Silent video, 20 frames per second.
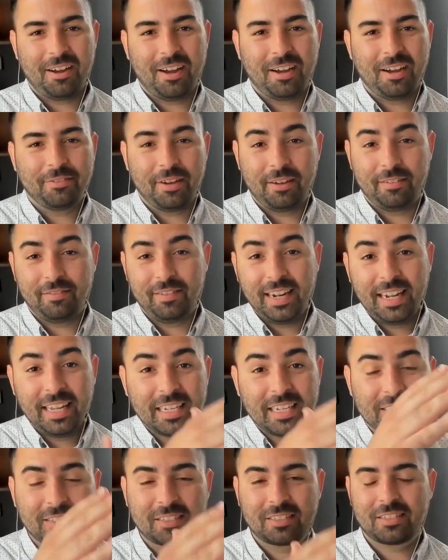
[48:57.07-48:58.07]
of
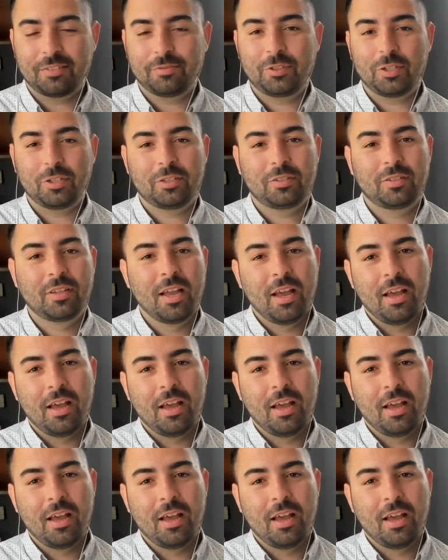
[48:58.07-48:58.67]
lists of just